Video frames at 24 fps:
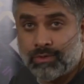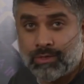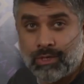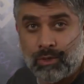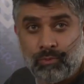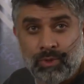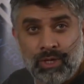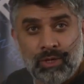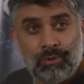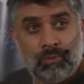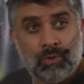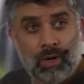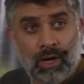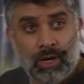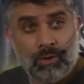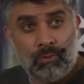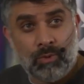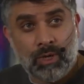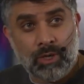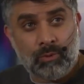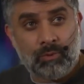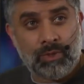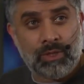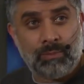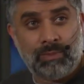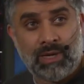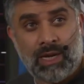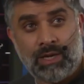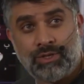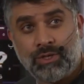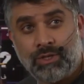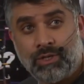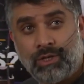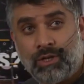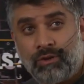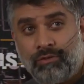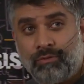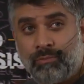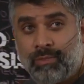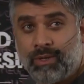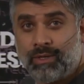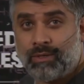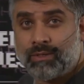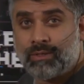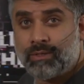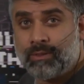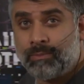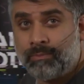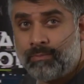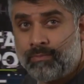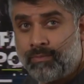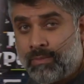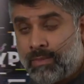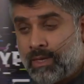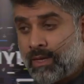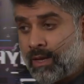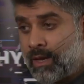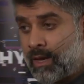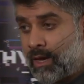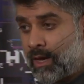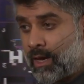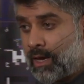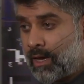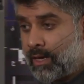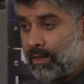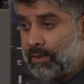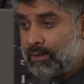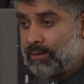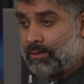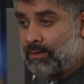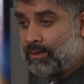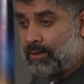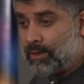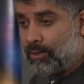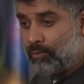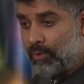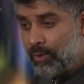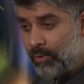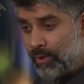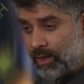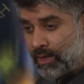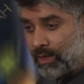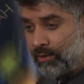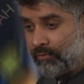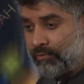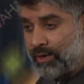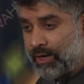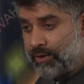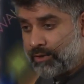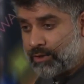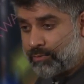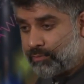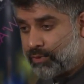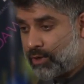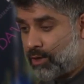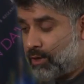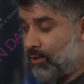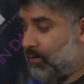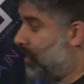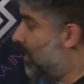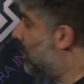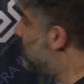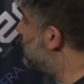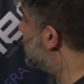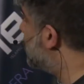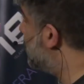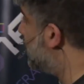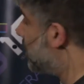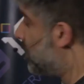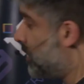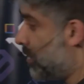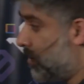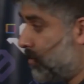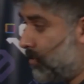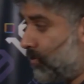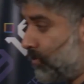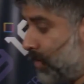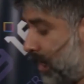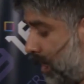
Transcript: So I work with the Malaysian government, and we work on various programs, and I go